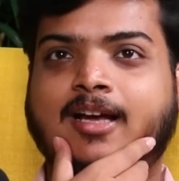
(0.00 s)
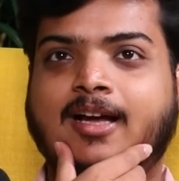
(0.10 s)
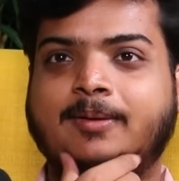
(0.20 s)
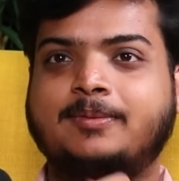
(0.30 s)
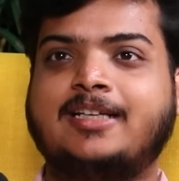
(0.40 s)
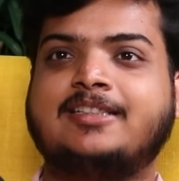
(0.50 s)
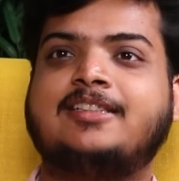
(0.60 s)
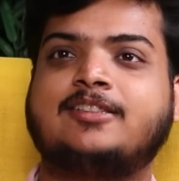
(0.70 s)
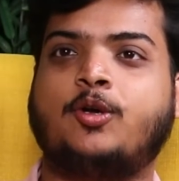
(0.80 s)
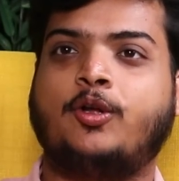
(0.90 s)
there is
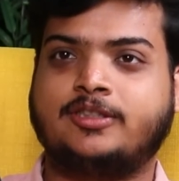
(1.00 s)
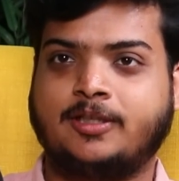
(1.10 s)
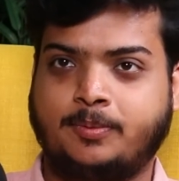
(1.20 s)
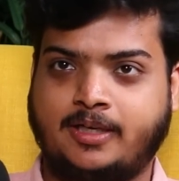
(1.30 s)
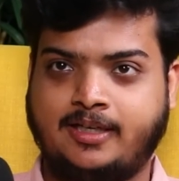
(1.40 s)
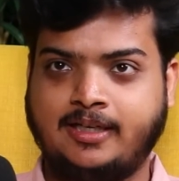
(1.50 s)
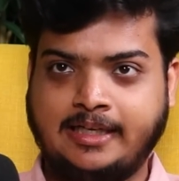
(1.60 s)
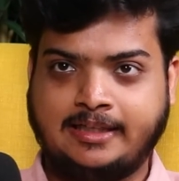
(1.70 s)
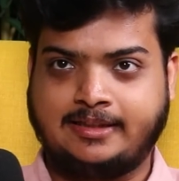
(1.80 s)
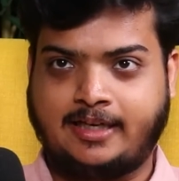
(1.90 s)
this concept, right,
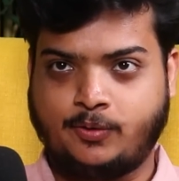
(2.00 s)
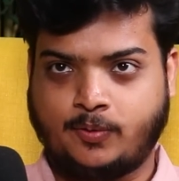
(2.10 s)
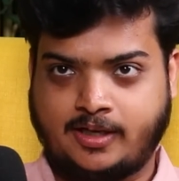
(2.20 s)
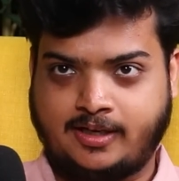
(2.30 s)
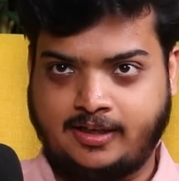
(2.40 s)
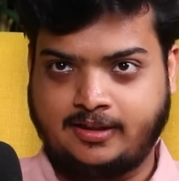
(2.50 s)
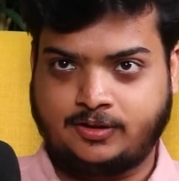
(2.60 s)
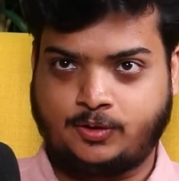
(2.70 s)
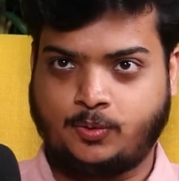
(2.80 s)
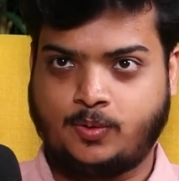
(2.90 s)
that you can
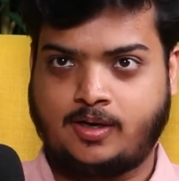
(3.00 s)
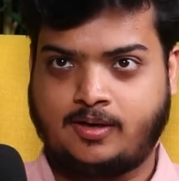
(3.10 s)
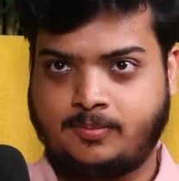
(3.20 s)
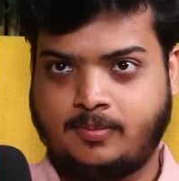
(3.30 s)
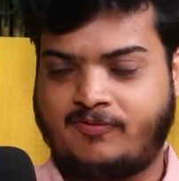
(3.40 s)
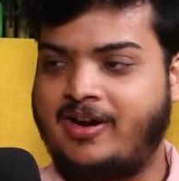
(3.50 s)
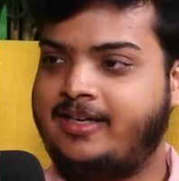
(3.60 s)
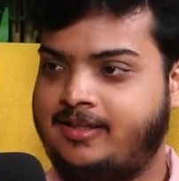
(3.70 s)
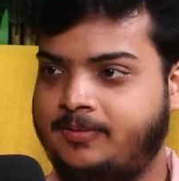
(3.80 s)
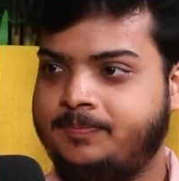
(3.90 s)
reach to a
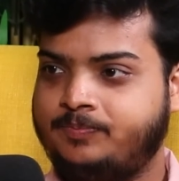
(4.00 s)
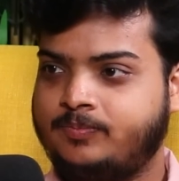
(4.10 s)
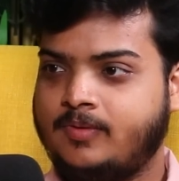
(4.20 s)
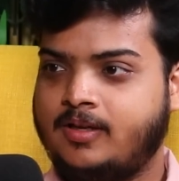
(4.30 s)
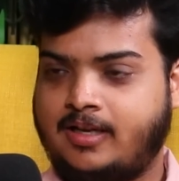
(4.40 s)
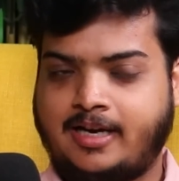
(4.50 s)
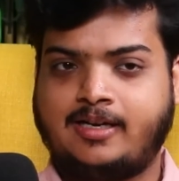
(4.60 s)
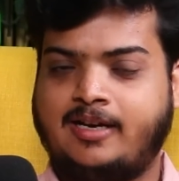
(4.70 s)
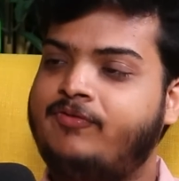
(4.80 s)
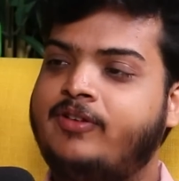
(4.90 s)
fight,
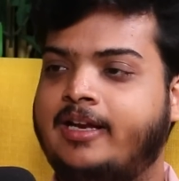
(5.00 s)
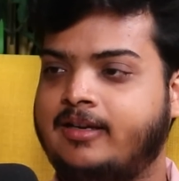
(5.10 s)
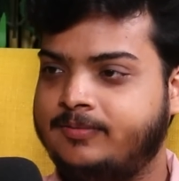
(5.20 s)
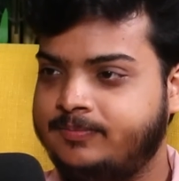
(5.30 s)
right, and fail.